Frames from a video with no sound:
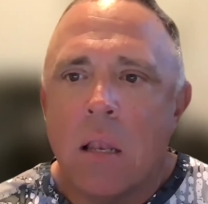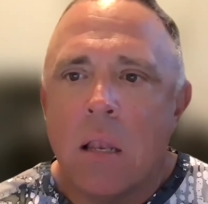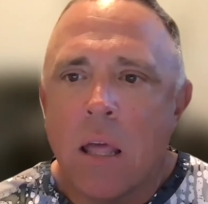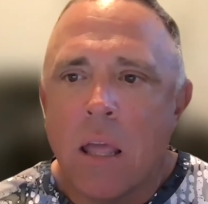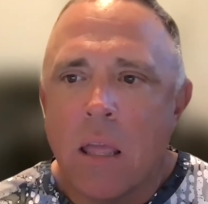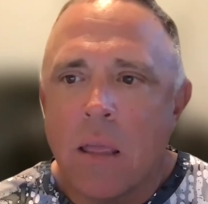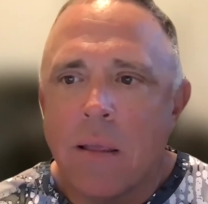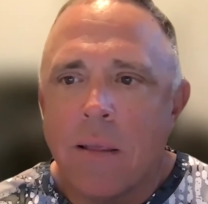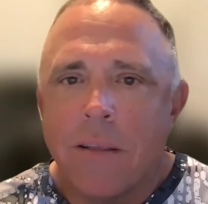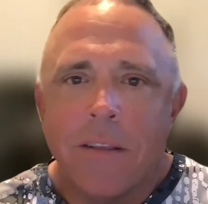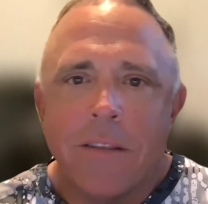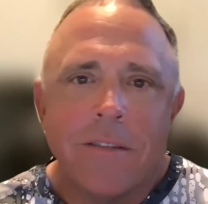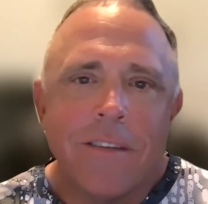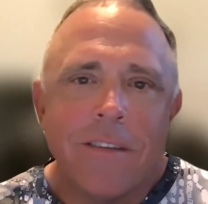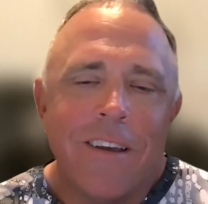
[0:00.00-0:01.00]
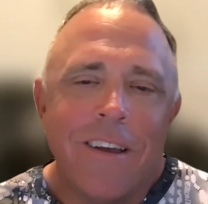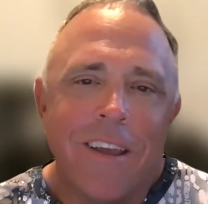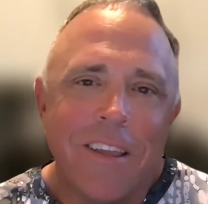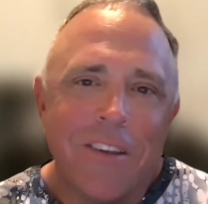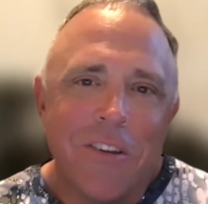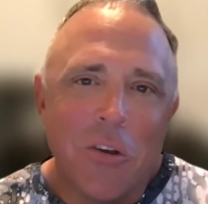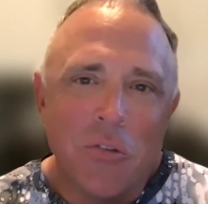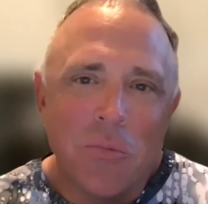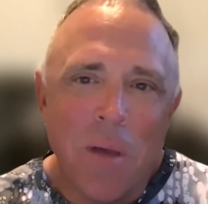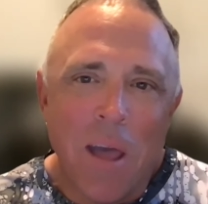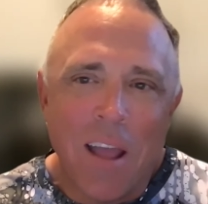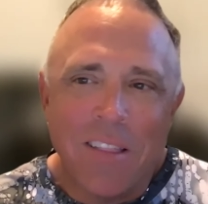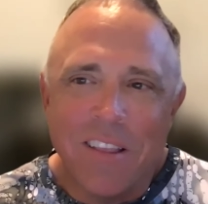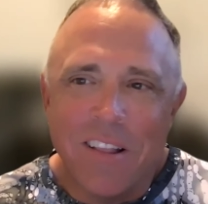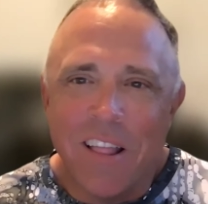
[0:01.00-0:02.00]
Like it's like goes
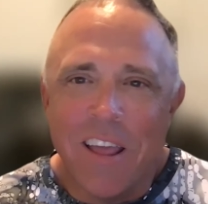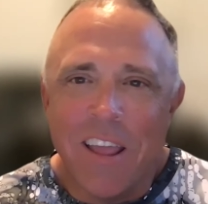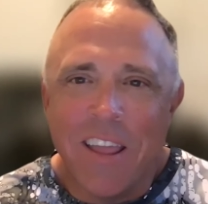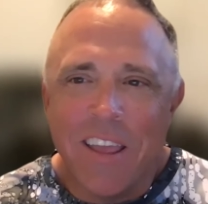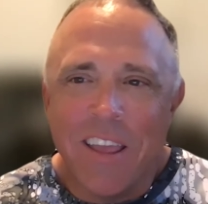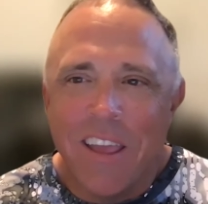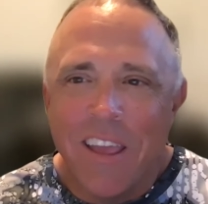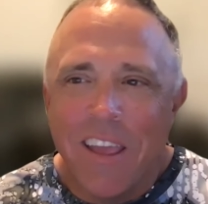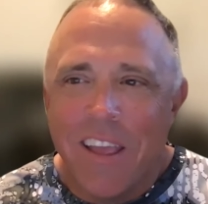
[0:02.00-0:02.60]
back to like